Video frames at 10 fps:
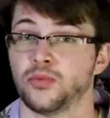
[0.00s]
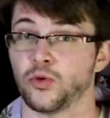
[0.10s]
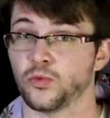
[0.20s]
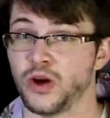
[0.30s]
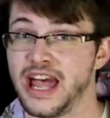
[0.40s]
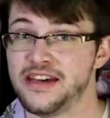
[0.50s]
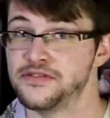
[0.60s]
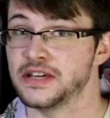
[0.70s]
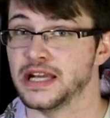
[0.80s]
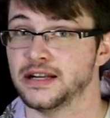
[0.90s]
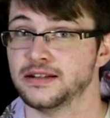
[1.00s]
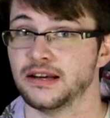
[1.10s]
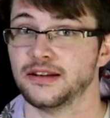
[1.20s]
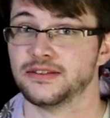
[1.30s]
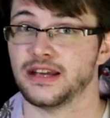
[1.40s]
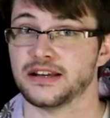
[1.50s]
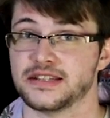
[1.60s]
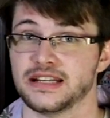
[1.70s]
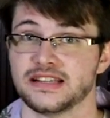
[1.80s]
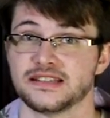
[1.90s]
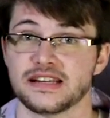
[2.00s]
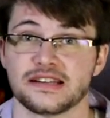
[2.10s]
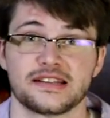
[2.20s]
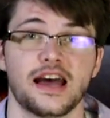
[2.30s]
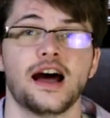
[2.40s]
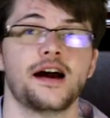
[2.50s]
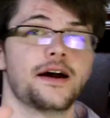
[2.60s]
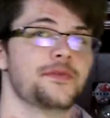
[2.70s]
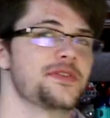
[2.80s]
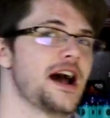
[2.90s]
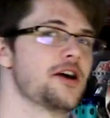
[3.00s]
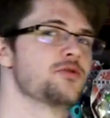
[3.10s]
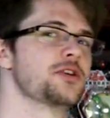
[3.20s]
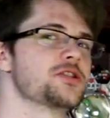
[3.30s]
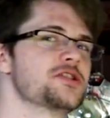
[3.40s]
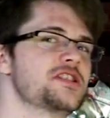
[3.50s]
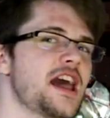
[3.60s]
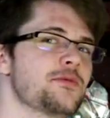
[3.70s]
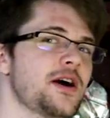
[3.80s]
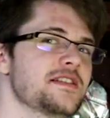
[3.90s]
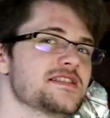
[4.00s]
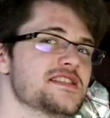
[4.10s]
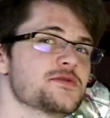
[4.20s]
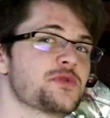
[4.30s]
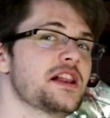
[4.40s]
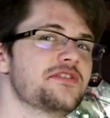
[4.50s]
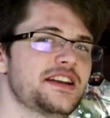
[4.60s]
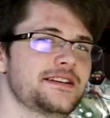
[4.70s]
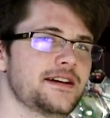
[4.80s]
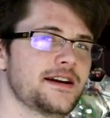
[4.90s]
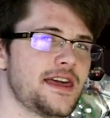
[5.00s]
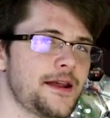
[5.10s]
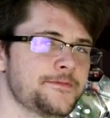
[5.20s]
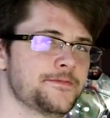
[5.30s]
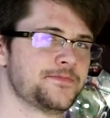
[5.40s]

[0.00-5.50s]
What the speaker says: Pyravian doesn't exist. Now you understand why this is relevant again.